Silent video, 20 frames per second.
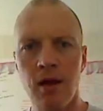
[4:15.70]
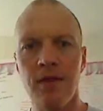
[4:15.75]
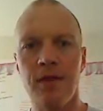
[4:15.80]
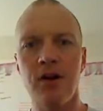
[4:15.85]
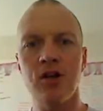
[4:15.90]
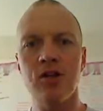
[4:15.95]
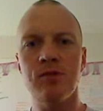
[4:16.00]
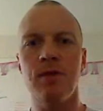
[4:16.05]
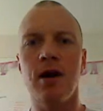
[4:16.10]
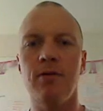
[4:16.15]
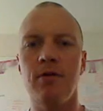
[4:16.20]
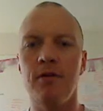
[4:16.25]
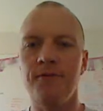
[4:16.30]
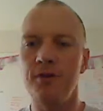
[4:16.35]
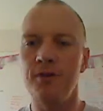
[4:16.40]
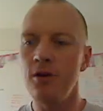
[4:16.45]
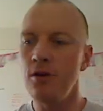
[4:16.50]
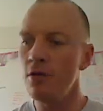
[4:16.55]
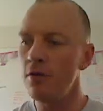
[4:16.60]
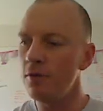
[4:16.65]
there's my
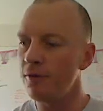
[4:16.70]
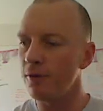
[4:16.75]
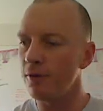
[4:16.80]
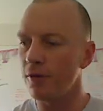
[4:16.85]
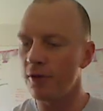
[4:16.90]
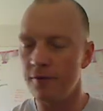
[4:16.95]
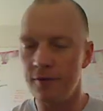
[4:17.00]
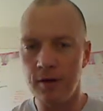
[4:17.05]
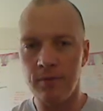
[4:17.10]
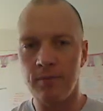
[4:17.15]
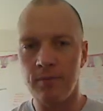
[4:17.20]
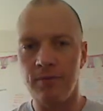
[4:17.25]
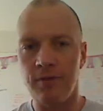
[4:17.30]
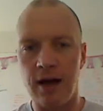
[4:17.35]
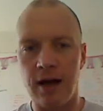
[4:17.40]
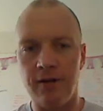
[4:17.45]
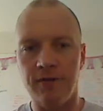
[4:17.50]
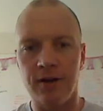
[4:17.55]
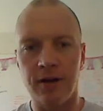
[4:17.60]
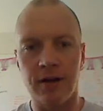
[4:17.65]
review for the Vibram
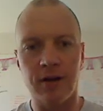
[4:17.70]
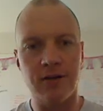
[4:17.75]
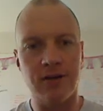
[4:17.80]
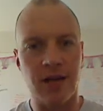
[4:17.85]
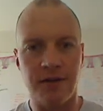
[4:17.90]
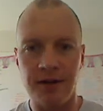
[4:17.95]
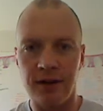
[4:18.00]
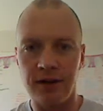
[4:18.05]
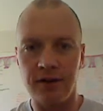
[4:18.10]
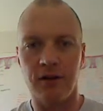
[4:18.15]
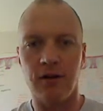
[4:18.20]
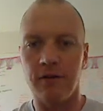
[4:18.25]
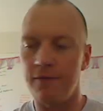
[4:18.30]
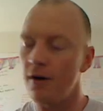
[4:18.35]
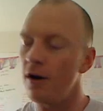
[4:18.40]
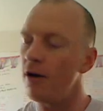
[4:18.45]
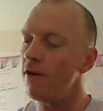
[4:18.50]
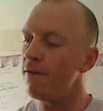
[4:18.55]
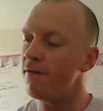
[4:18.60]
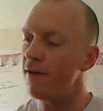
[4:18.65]
5 Fingers. I think they're a
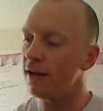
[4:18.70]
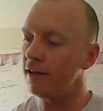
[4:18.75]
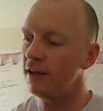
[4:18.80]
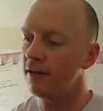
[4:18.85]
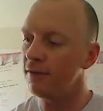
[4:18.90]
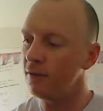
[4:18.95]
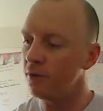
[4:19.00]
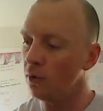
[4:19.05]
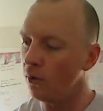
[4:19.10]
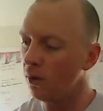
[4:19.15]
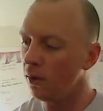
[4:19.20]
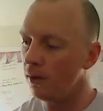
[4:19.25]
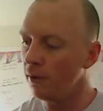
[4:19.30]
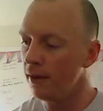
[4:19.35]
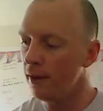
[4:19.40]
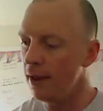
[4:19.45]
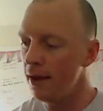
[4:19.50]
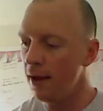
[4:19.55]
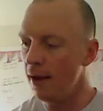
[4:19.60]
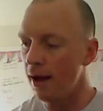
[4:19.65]
very effective
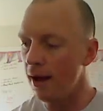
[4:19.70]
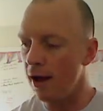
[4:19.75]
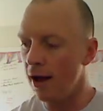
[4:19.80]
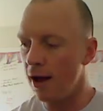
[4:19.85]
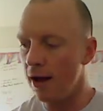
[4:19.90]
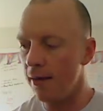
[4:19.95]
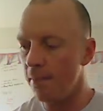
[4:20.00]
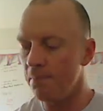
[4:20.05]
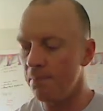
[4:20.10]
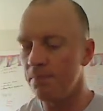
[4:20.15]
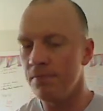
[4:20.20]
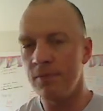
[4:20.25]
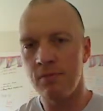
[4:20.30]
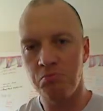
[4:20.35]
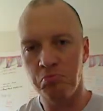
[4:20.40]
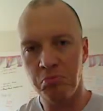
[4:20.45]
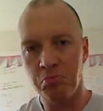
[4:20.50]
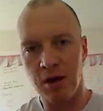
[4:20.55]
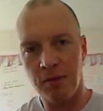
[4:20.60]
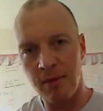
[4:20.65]
tool.
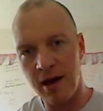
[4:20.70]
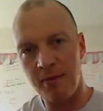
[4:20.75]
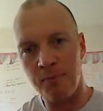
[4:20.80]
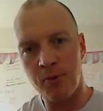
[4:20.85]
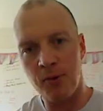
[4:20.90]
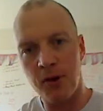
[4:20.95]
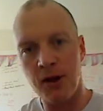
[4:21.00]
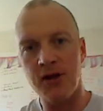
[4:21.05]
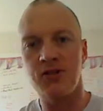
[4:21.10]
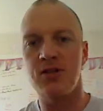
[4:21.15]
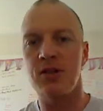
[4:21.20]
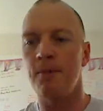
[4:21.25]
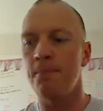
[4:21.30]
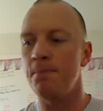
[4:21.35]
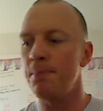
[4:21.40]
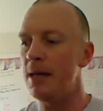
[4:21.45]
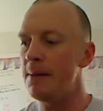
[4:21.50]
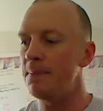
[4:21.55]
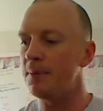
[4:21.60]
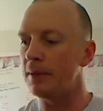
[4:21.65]
They might price
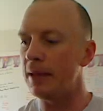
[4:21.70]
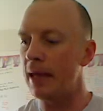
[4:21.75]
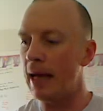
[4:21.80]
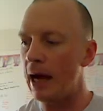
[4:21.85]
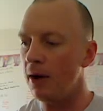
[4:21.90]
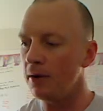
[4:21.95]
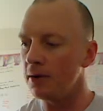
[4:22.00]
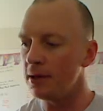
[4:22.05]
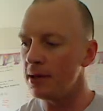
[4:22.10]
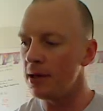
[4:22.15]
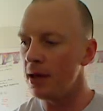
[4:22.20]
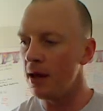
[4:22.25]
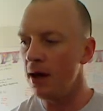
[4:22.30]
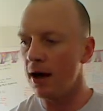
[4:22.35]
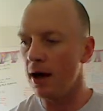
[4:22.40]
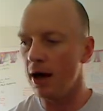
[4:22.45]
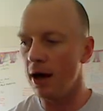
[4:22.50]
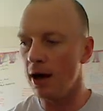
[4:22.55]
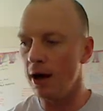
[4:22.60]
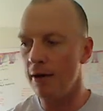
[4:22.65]
some people out.
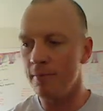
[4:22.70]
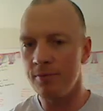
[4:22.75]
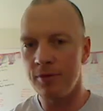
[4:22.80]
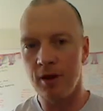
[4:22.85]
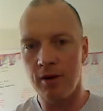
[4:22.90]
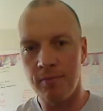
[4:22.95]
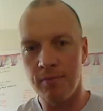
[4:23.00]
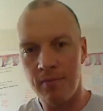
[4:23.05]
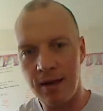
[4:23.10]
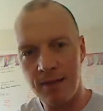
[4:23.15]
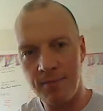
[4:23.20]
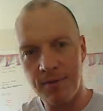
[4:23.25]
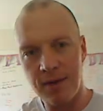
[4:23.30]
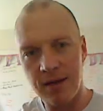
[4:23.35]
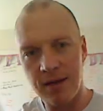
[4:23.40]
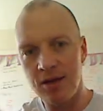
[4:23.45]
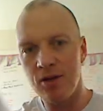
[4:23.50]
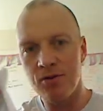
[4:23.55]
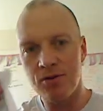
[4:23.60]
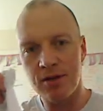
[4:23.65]
They may
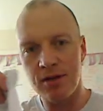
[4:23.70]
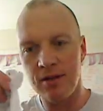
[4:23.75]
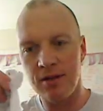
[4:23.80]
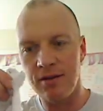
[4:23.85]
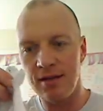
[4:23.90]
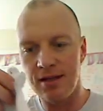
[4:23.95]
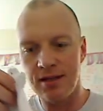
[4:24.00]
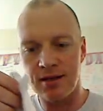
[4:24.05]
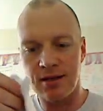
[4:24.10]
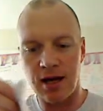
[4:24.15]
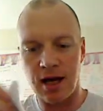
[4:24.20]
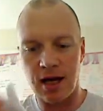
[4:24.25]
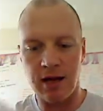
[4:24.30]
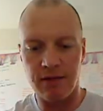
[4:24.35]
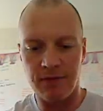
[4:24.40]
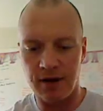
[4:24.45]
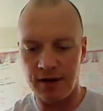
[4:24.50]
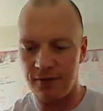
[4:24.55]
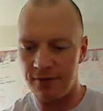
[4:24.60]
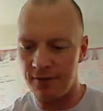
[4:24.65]
be using these kind
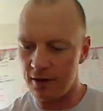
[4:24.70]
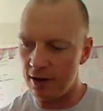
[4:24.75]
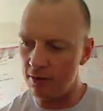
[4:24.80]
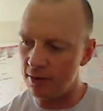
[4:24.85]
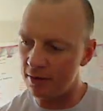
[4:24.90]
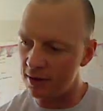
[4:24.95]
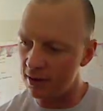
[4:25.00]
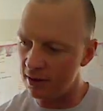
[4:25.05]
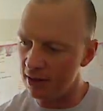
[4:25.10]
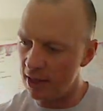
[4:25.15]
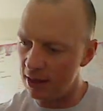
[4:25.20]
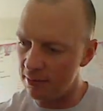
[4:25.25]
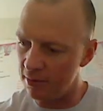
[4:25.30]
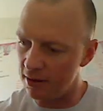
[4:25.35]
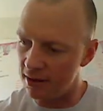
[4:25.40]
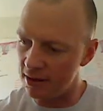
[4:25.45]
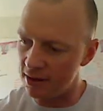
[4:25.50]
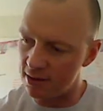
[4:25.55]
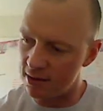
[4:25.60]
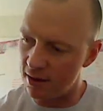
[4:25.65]
of, I forget what the name
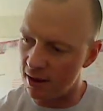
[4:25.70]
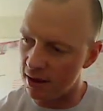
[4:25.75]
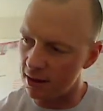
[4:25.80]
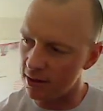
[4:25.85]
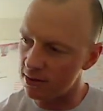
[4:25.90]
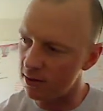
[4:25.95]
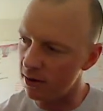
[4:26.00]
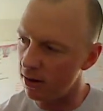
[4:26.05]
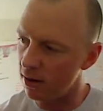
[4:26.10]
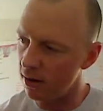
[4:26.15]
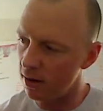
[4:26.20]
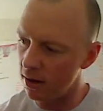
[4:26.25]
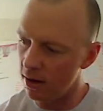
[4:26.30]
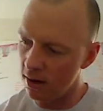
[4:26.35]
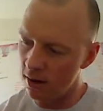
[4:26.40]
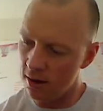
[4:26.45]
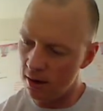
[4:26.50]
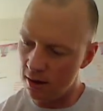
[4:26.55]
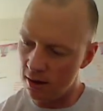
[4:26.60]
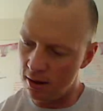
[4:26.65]
of these socks are,
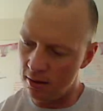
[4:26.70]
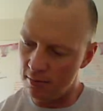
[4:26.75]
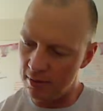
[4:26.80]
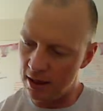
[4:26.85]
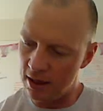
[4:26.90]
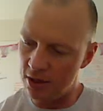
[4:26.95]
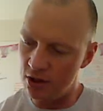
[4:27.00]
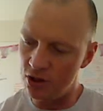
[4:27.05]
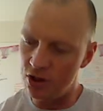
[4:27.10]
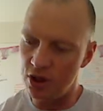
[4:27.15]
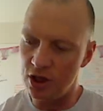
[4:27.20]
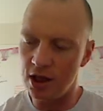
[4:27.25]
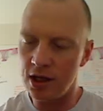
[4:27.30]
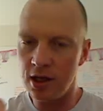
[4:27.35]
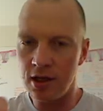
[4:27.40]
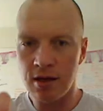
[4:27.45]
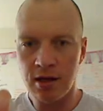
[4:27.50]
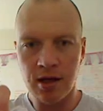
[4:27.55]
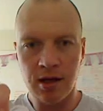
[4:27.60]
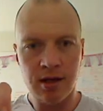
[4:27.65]

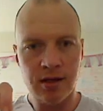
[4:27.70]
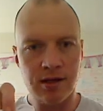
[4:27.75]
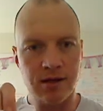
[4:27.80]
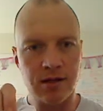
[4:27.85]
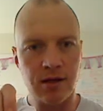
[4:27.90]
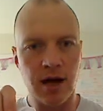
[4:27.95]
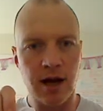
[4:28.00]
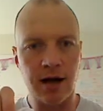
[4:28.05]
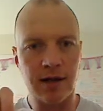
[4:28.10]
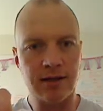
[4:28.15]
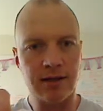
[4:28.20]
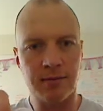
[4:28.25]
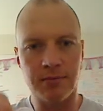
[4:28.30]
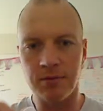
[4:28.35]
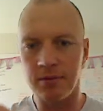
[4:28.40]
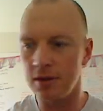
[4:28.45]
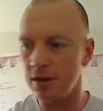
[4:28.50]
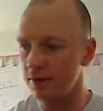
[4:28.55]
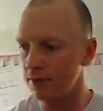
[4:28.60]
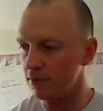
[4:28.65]
Ingy socks, I
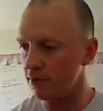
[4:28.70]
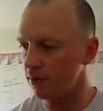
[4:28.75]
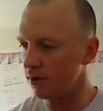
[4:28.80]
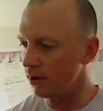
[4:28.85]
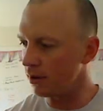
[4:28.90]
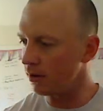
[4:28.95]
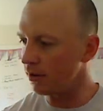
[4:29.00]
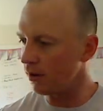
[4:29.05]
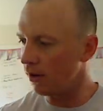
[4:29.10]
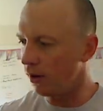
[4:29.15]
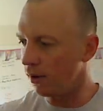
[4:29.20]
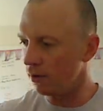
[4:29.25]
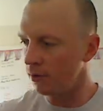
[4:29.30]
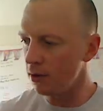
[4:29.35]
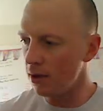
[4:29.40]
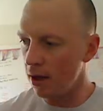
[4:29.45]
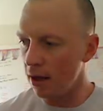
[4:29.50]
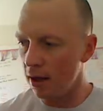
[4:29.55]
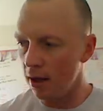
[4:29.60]
believe is what they're called.